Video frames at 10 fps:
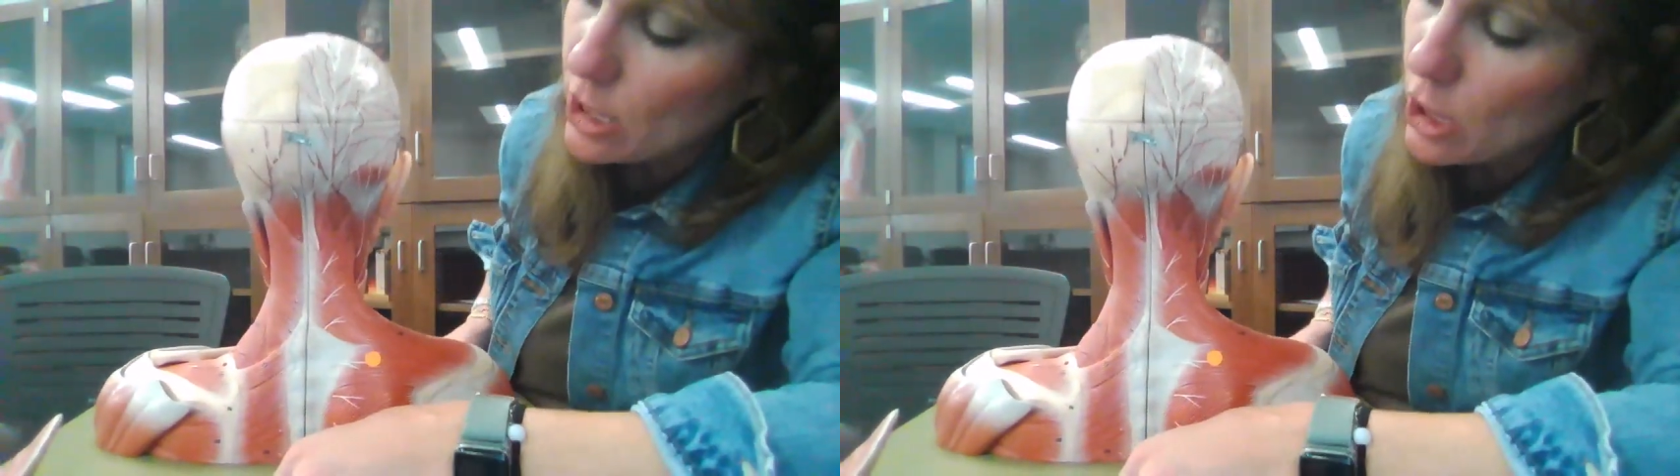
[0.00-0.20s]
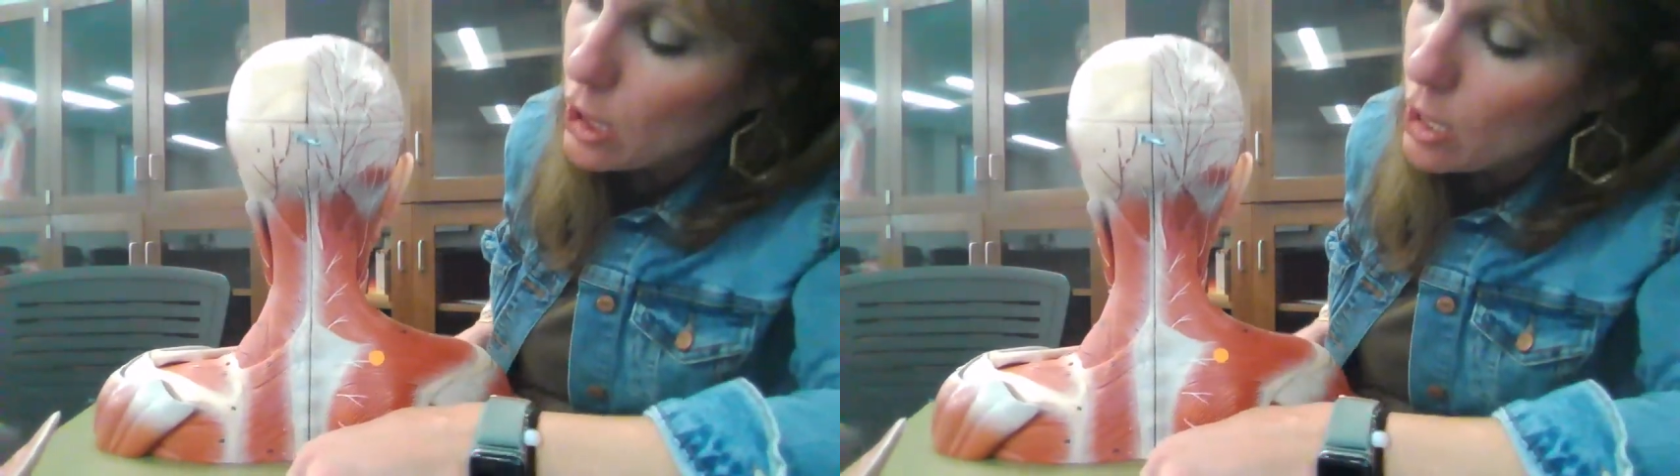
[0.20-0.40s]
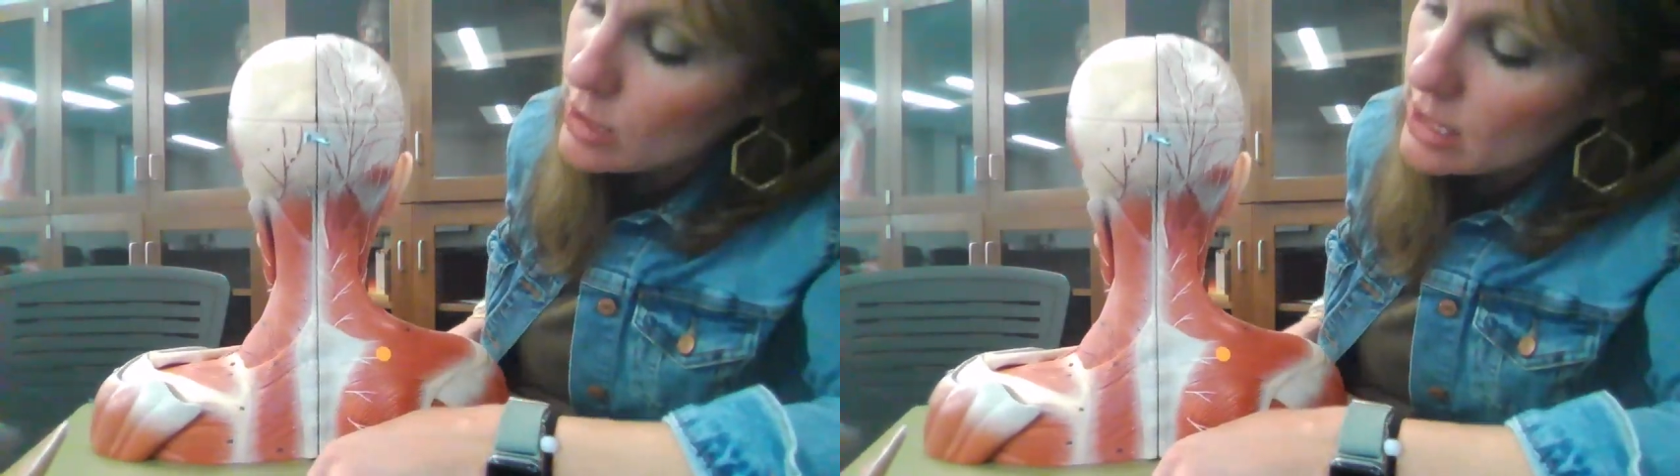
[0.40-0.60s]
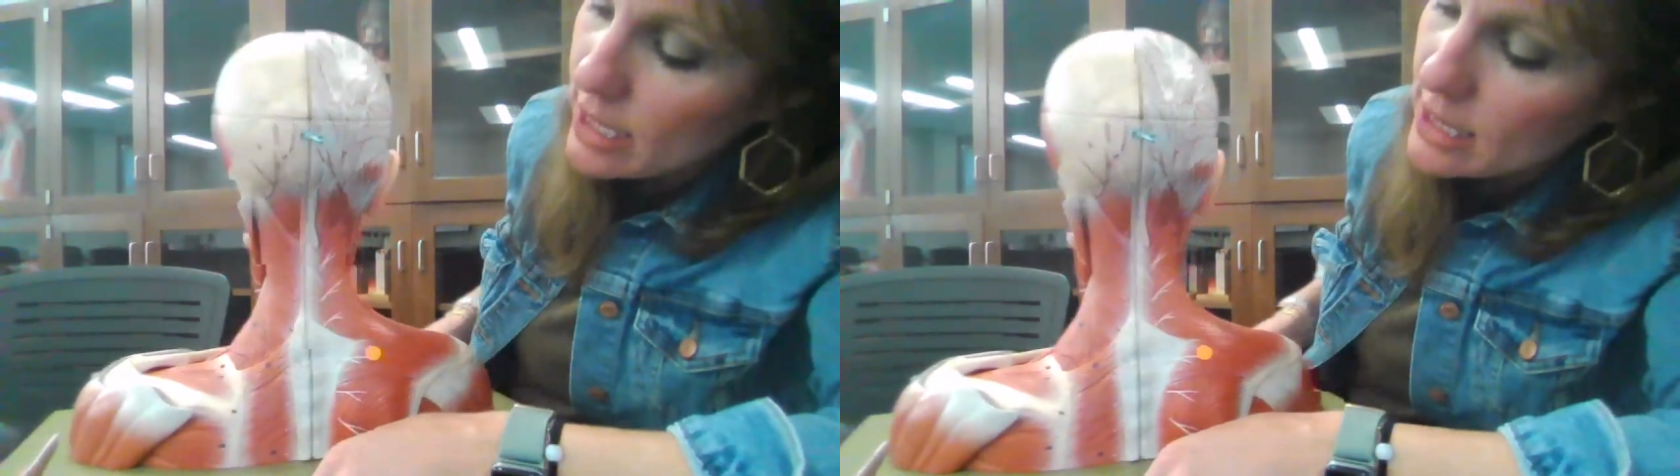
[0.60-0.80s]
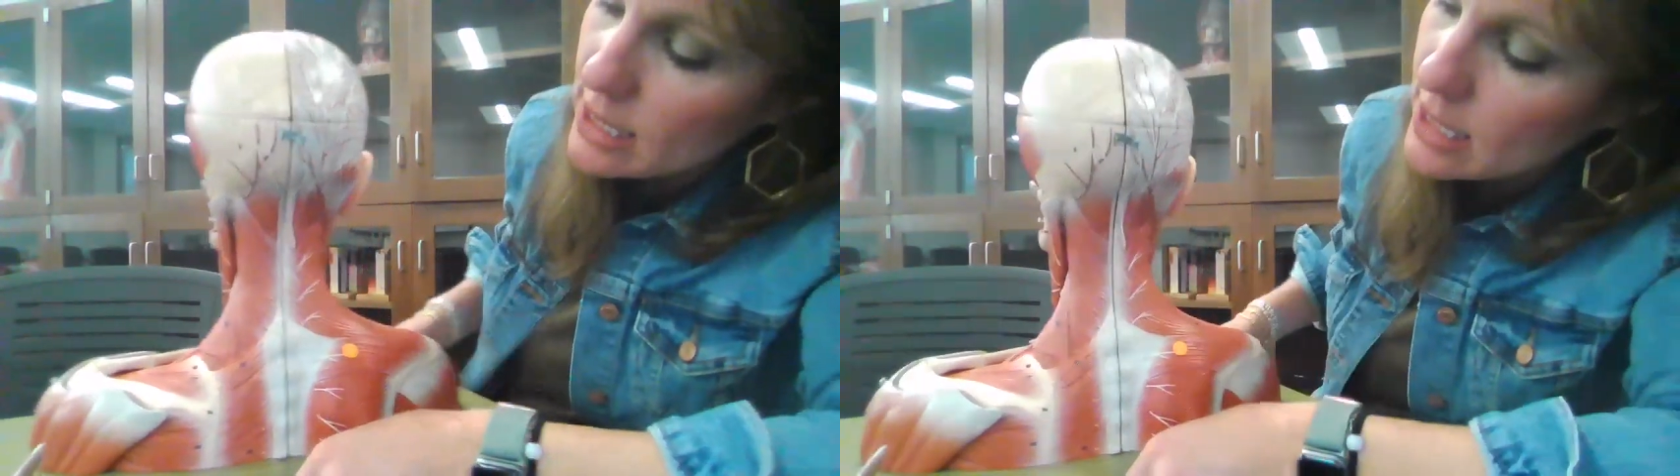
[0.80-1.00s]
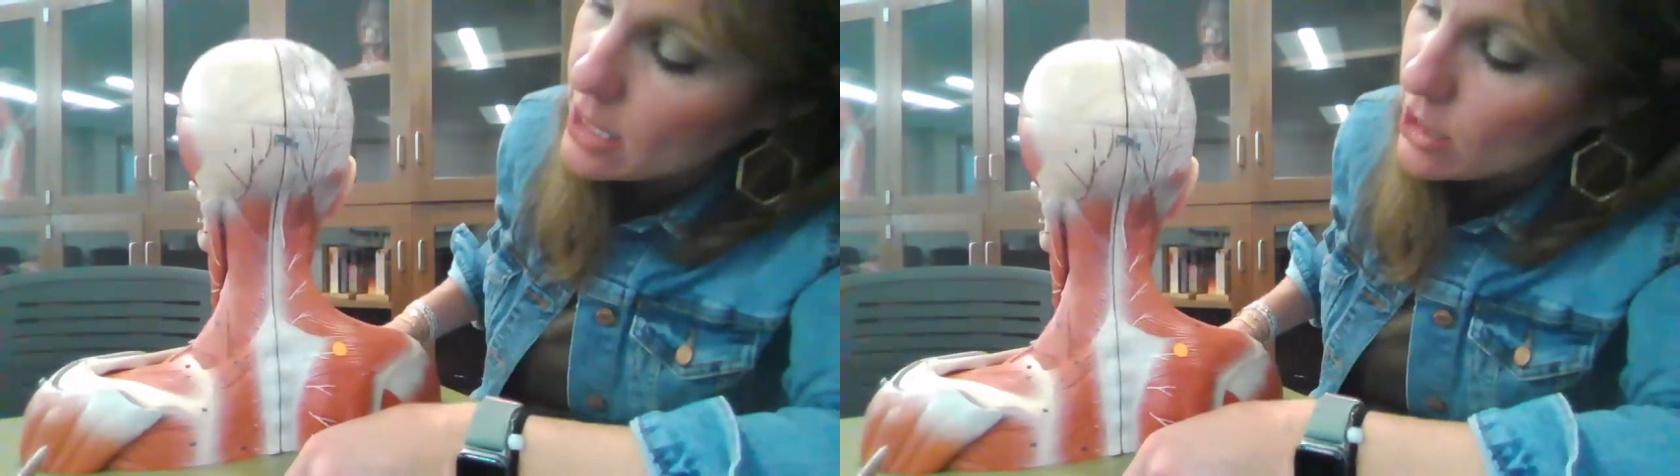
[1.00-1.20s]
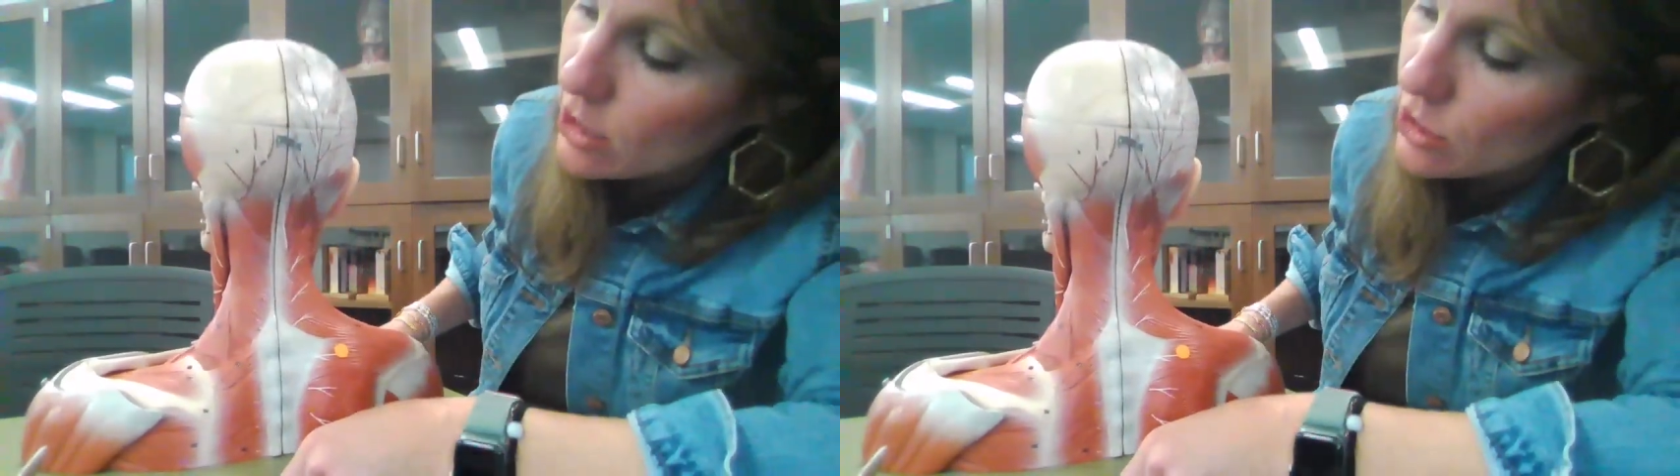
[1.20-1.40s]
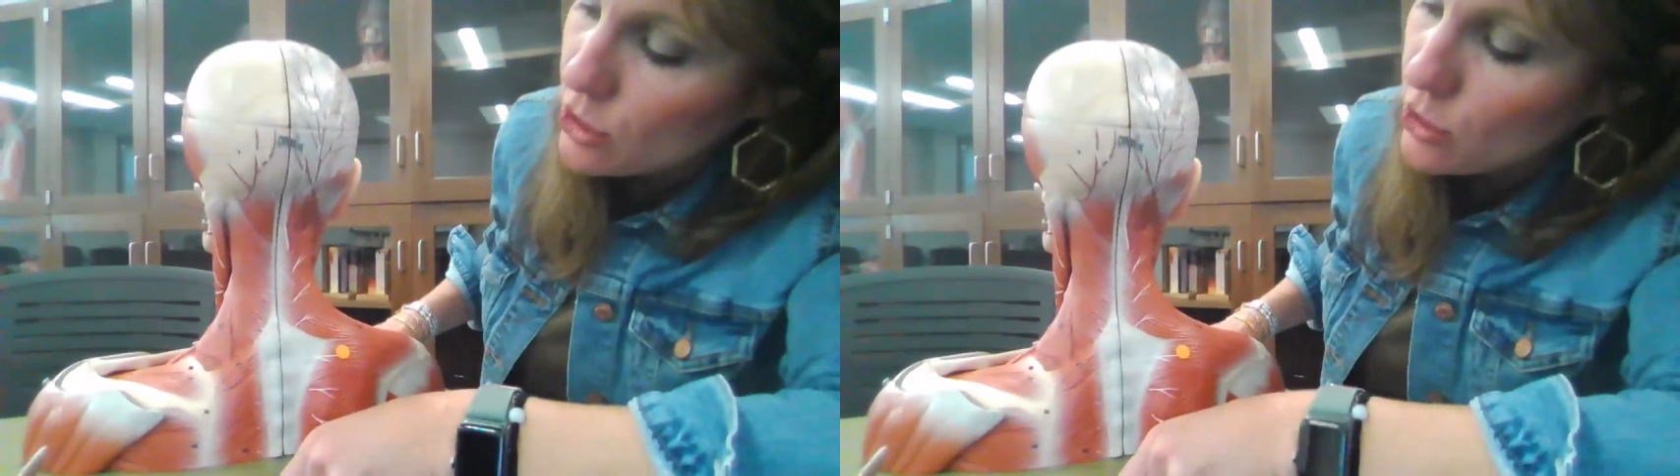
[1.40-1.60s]
closest
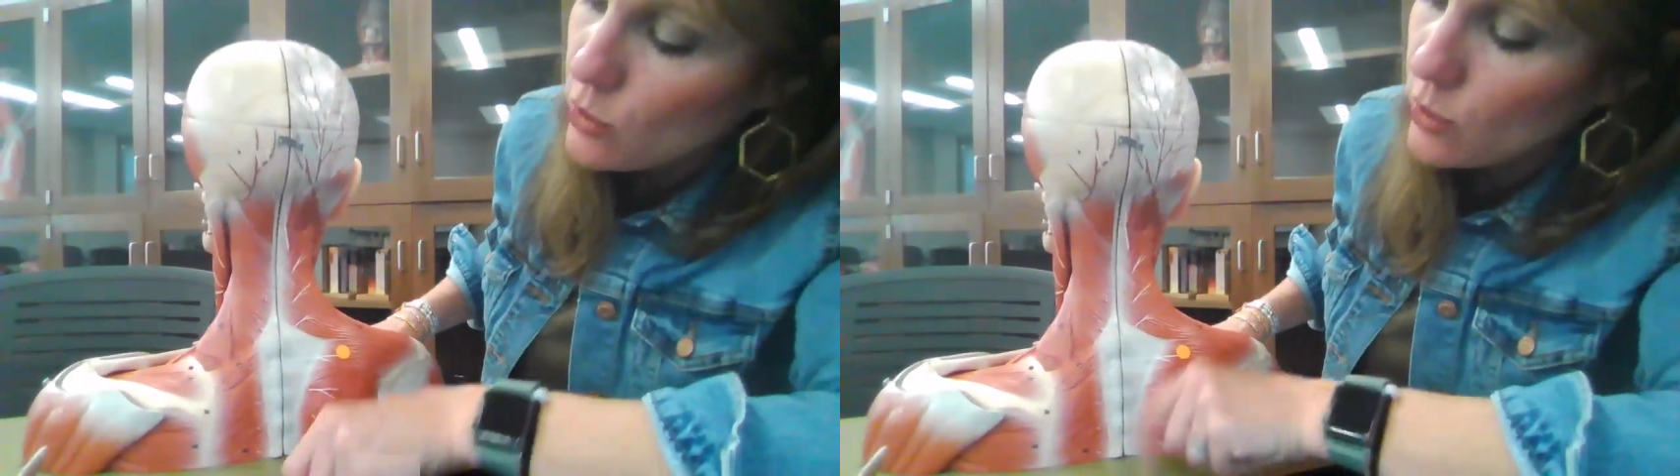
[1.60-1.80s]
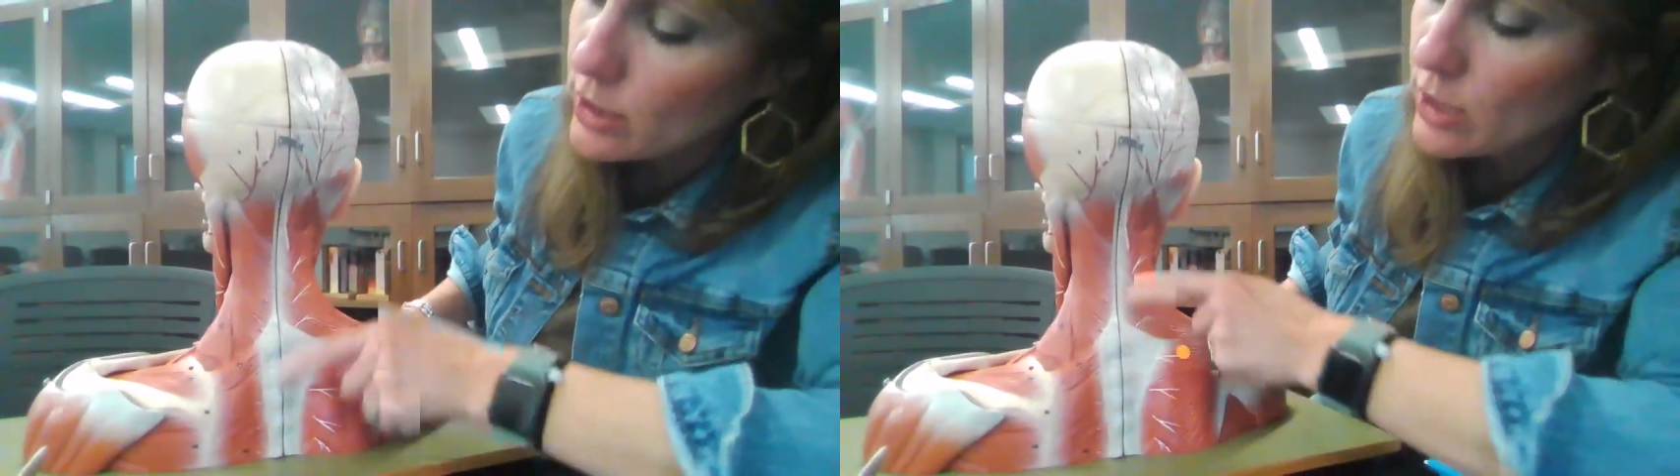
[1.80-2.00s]
to your,